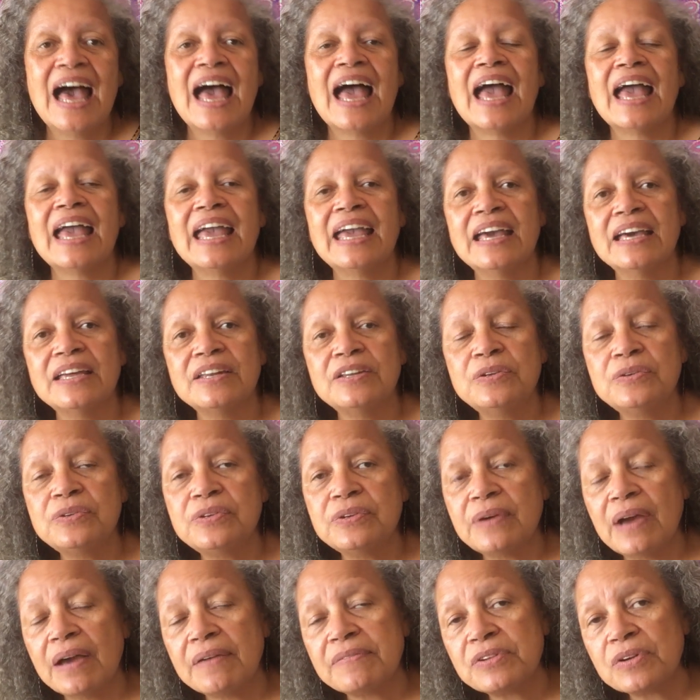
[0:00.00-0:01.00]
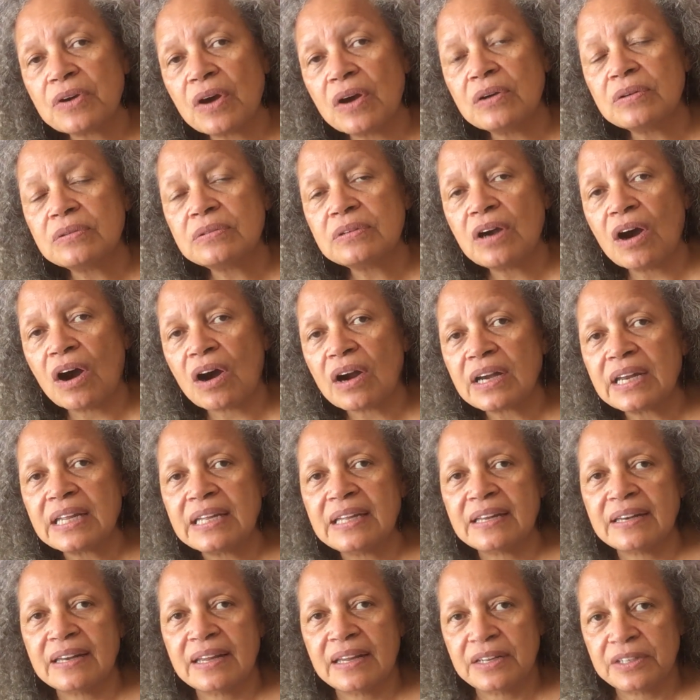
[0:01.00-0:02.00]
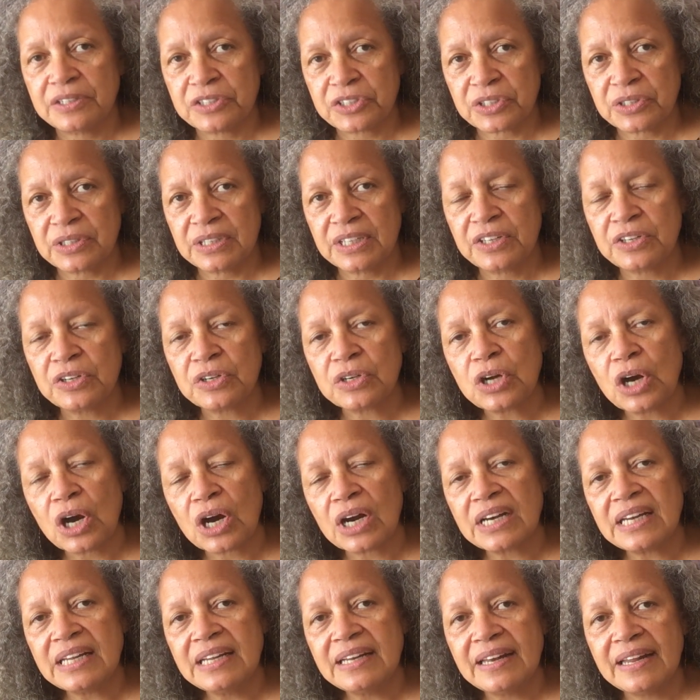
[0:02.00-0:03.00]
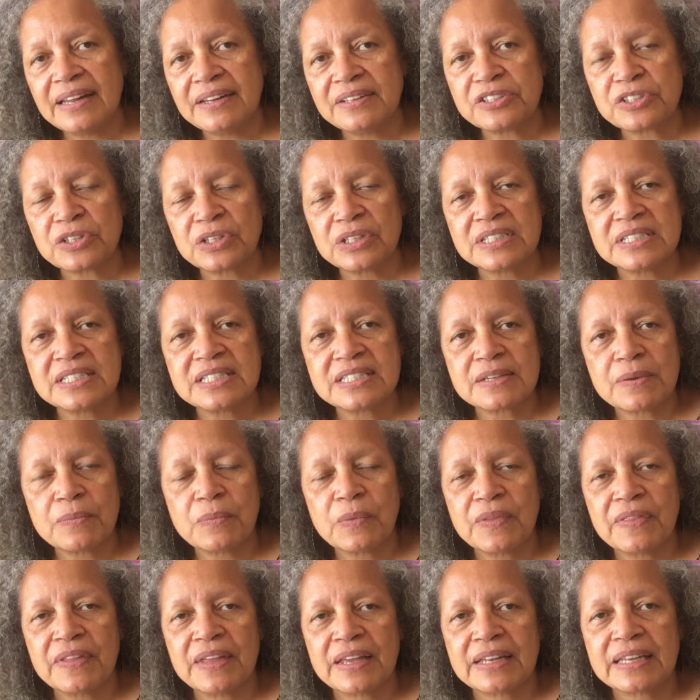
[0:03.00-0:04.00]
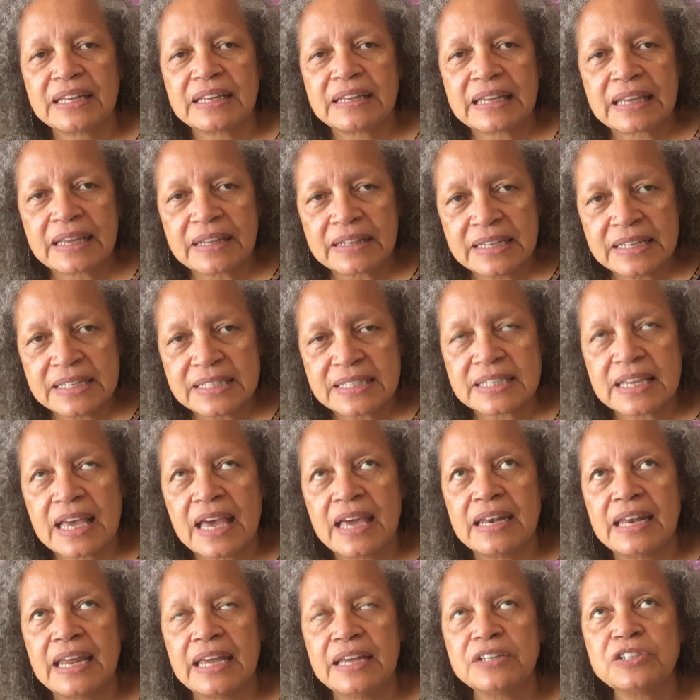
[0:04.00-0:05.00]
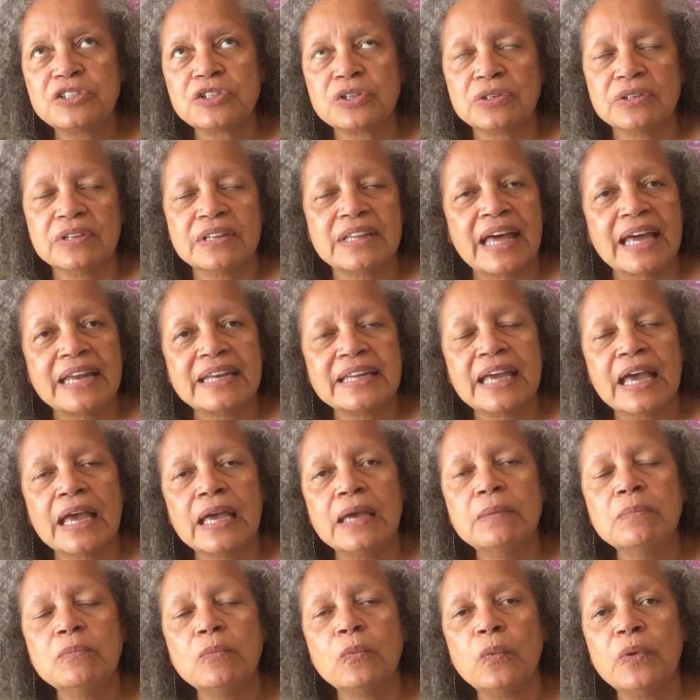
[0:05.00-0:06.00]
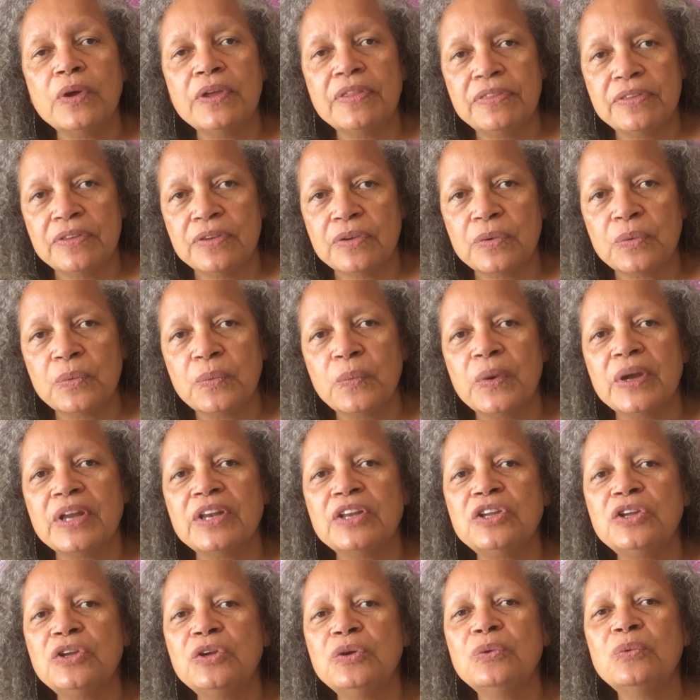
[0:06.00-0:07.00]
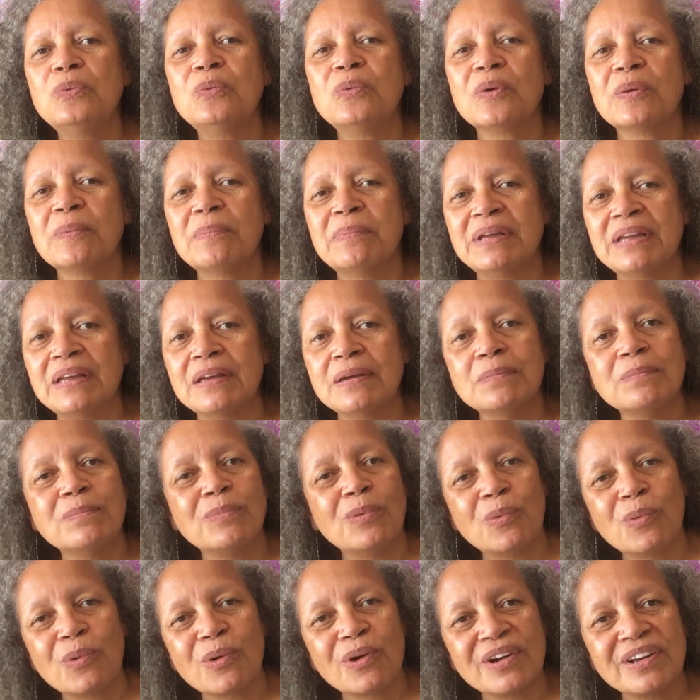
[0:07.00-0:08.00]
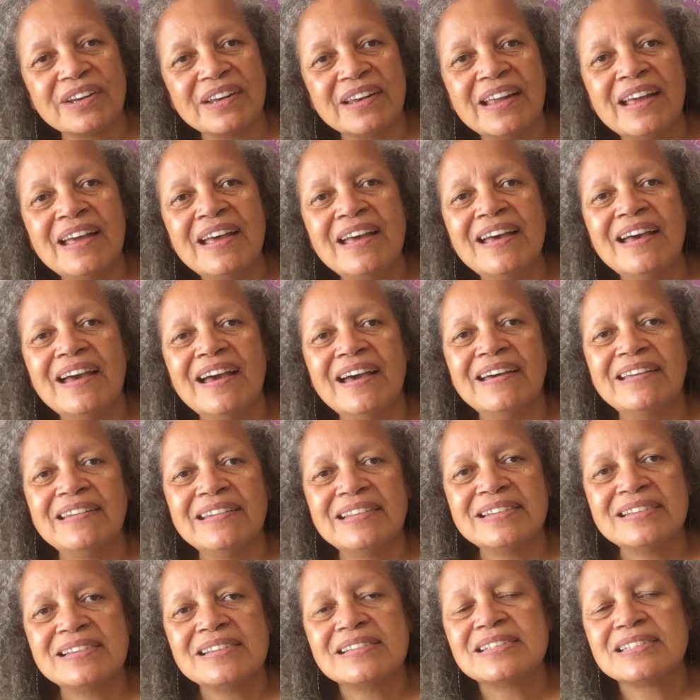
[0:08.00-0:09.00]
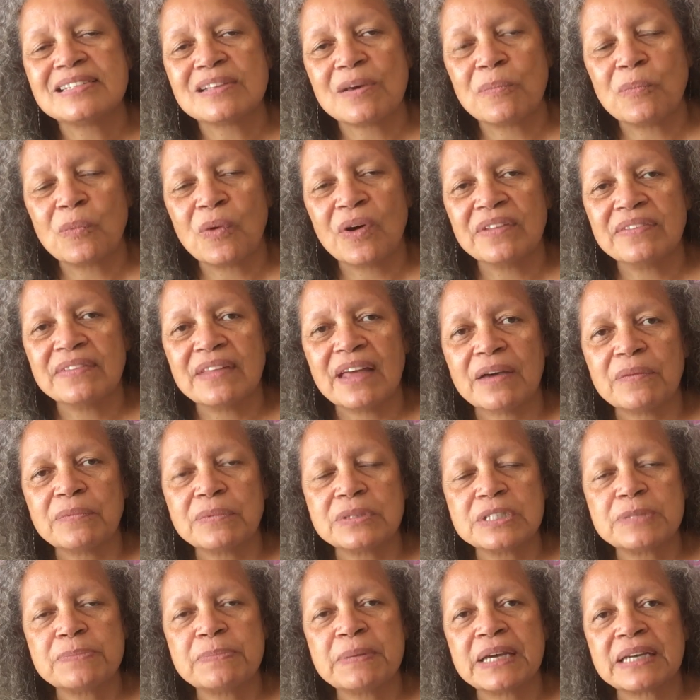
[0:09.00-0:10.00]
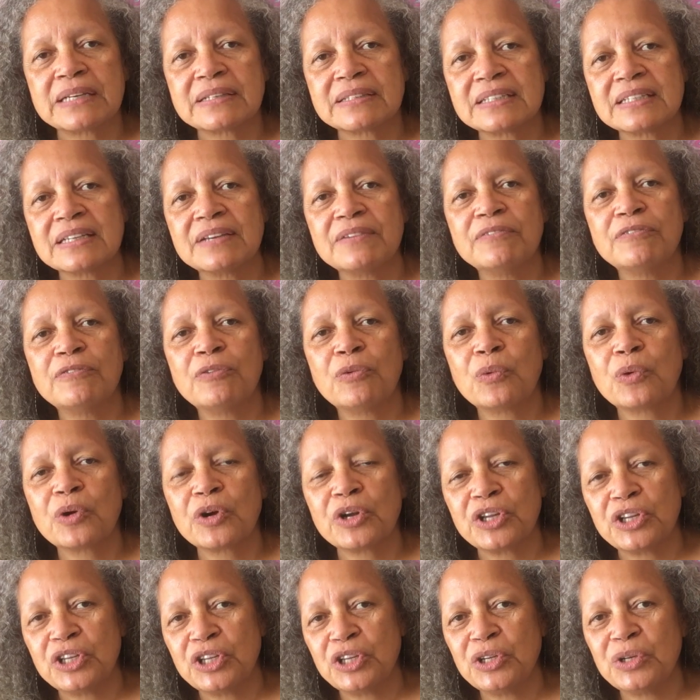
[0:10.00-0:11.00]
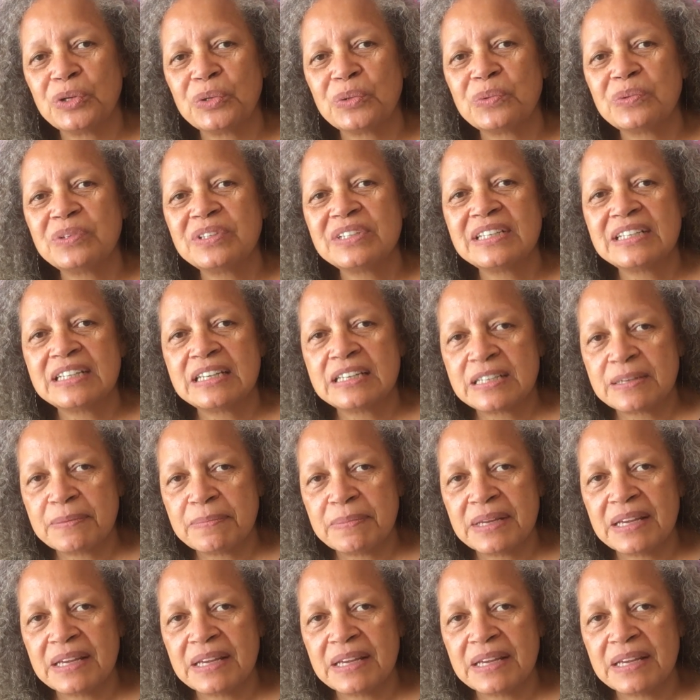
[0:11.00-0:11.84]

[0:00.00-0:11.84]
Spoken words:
And you do have your own guardian angel. And your guardian angel is someone that is an angel that came with you when you were being born. And it is someone that was picked for you to